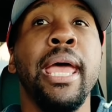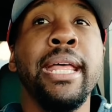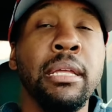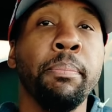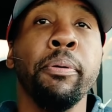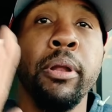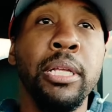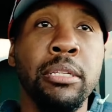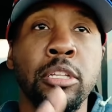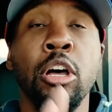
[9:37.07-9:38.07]
and
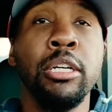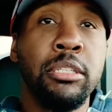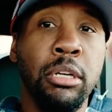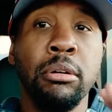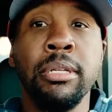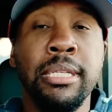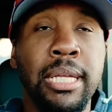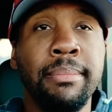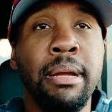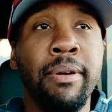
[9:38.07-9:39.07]
as long as they're going the
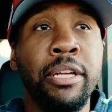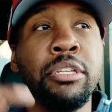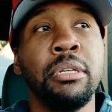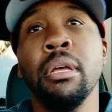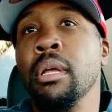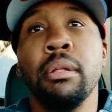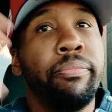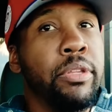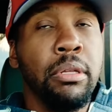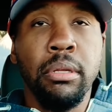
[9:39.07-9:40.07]
same direction,
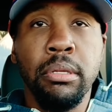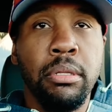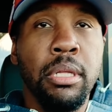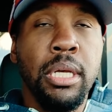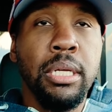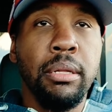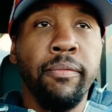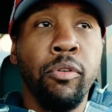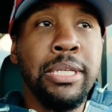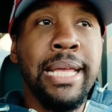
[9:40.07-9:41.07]

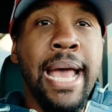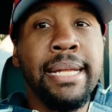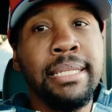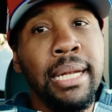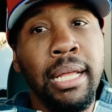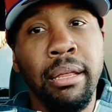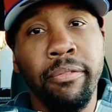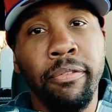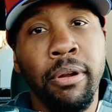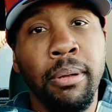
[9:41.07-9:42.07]
the voice guidance that I
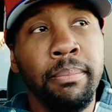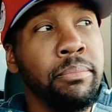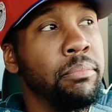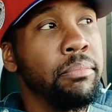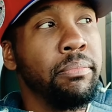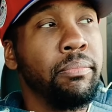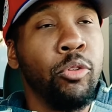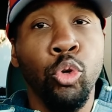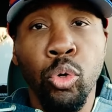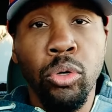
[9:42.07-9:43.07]
get from
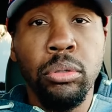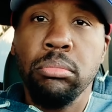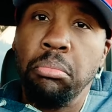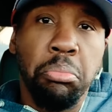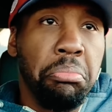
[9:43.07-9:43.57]
Google,